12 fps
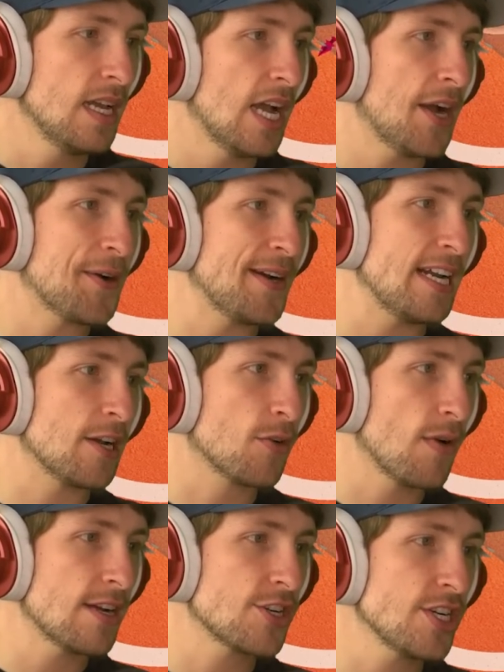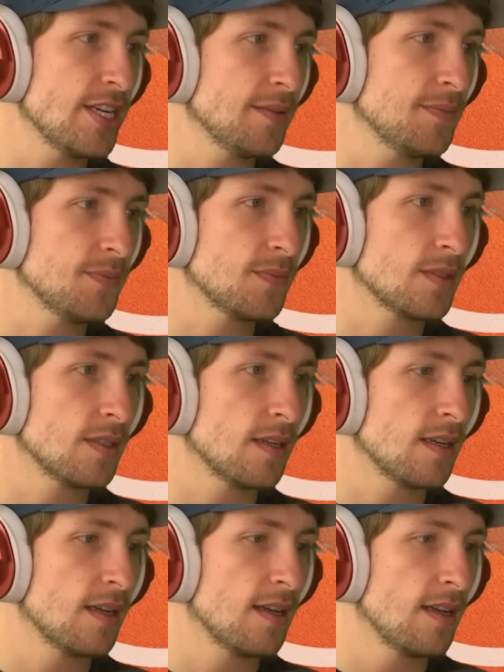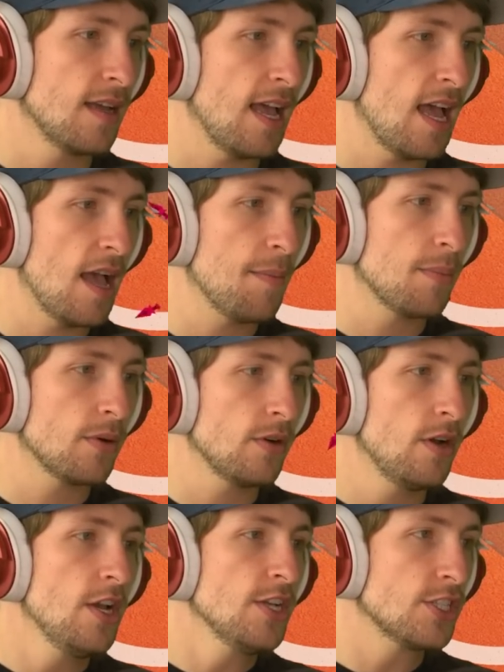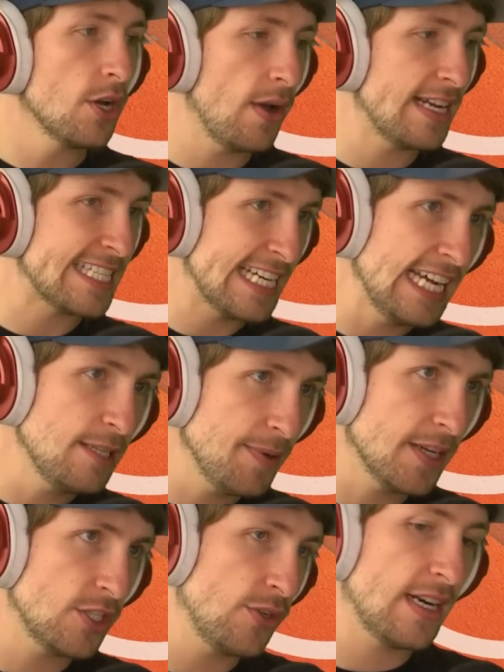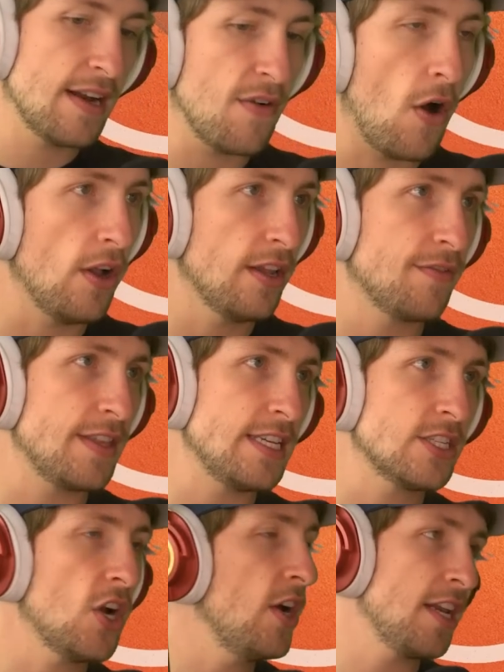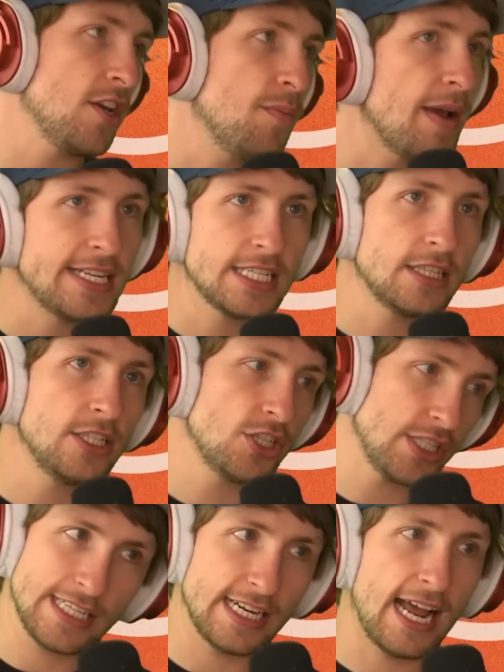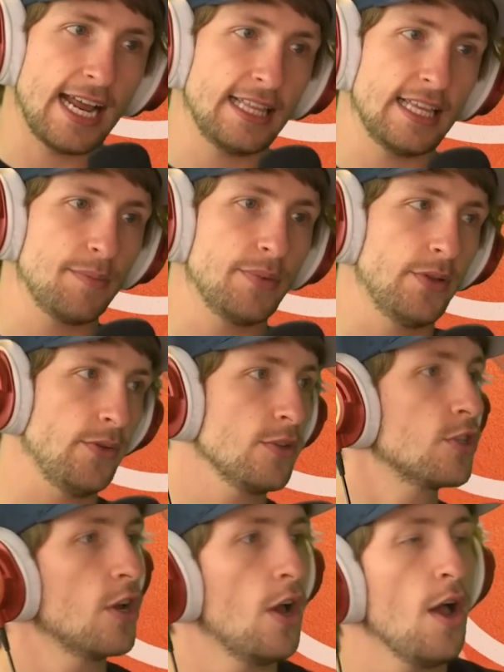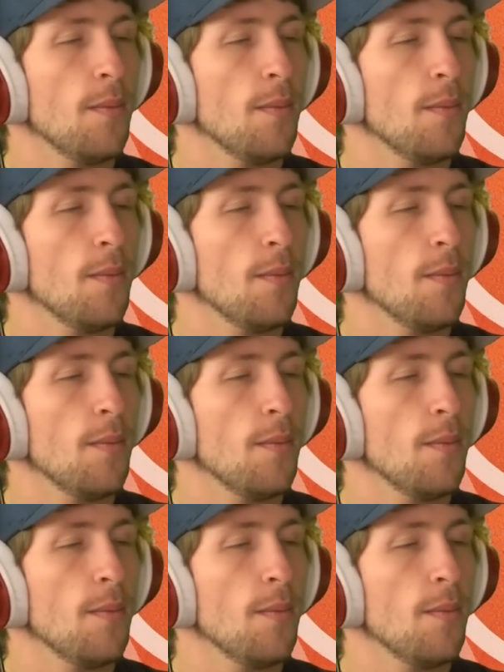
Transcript: All right, Aggression, Ember. So it's nice because you can have all of these on and you basically just annihilate balloons.